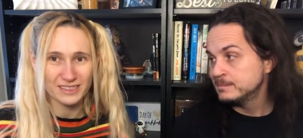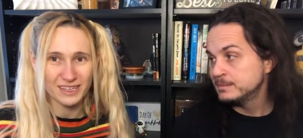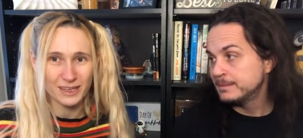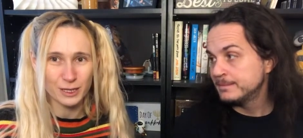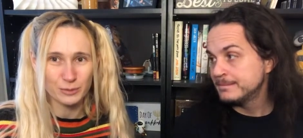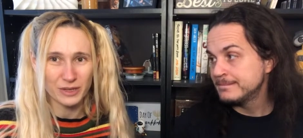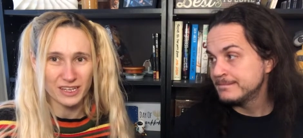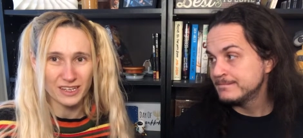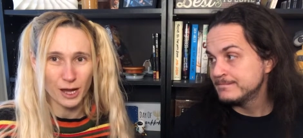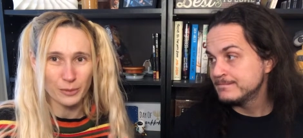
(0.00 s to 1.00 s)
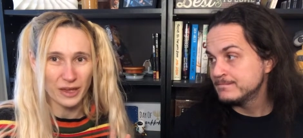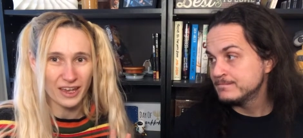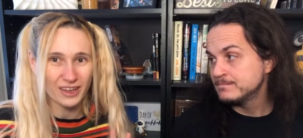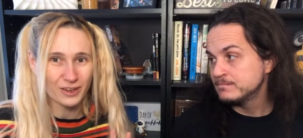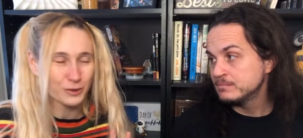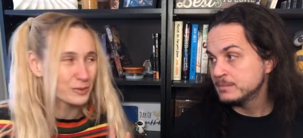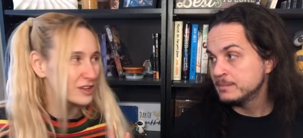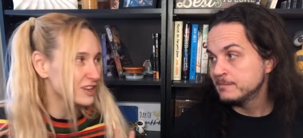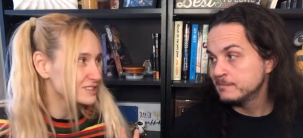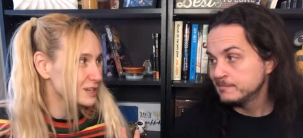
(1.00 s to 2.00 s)
Speaker 1: and then B, not paying her bill
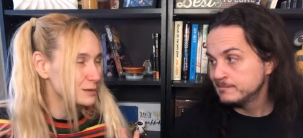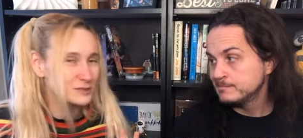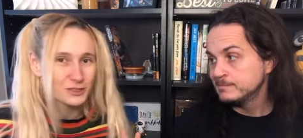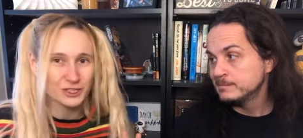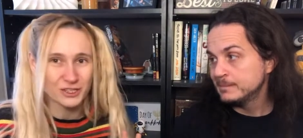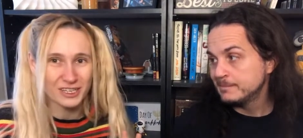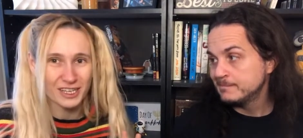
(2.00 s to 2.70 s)
on time so she couldn't get